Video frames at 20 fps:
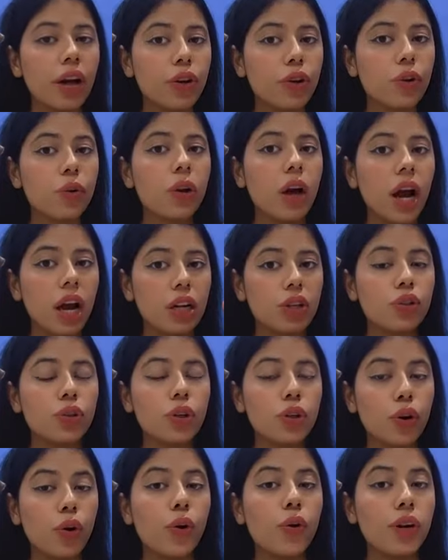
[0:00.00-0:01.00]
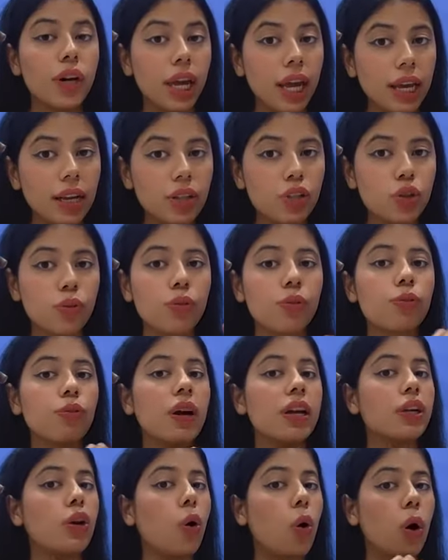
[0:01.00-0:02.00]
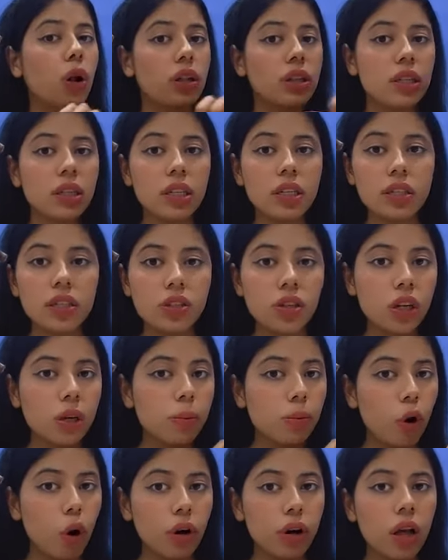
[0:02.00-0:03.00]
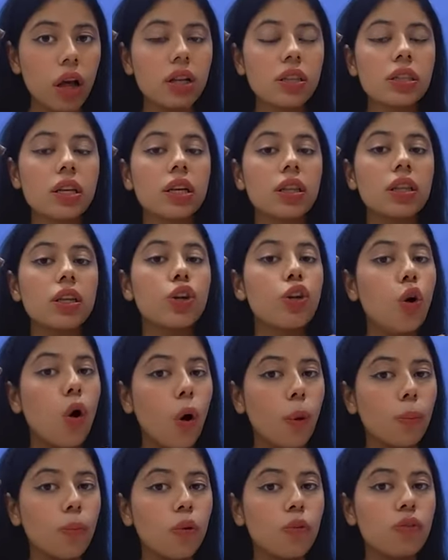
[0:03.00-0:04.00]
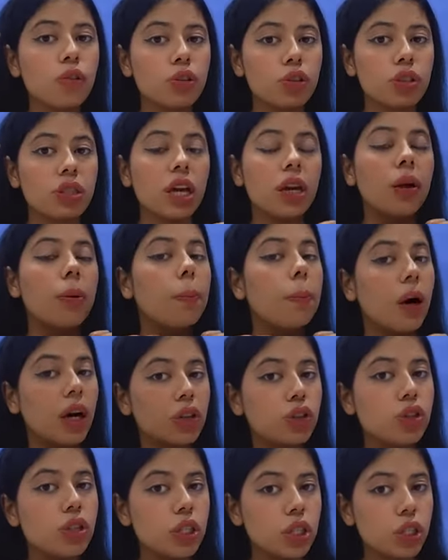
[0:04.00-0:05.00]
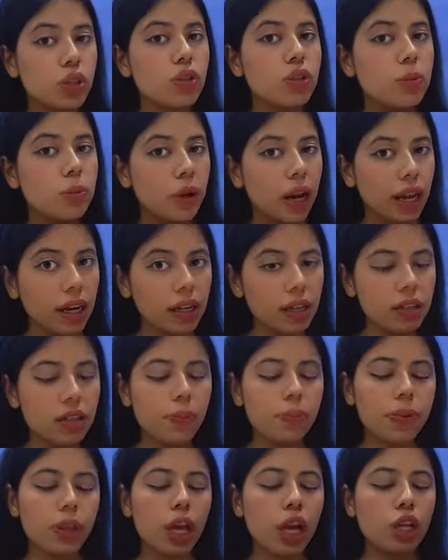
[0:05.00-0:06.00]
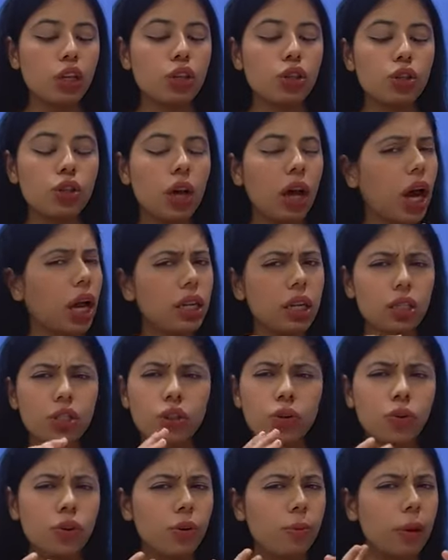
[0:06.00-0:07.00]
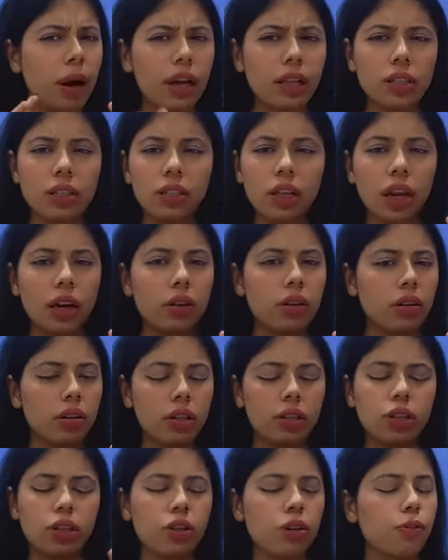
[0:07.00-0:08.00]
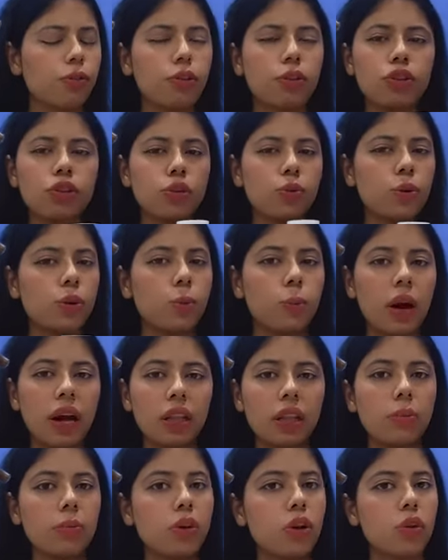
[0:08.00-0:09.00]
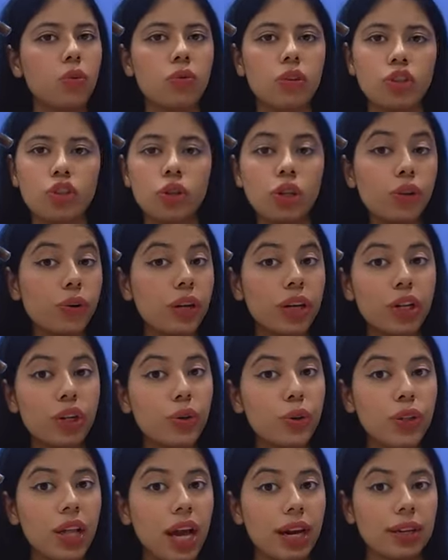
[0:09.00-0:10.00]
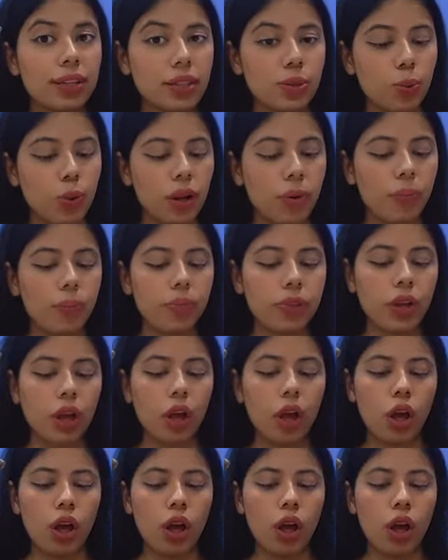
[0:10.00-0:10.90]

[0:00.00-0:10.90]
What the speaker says: Aerial Hydro Glow range. You will find all these three products in the combo, which is at a much reduced price. Unless you want to buy this if you just want to buy them individually, you can do that as well.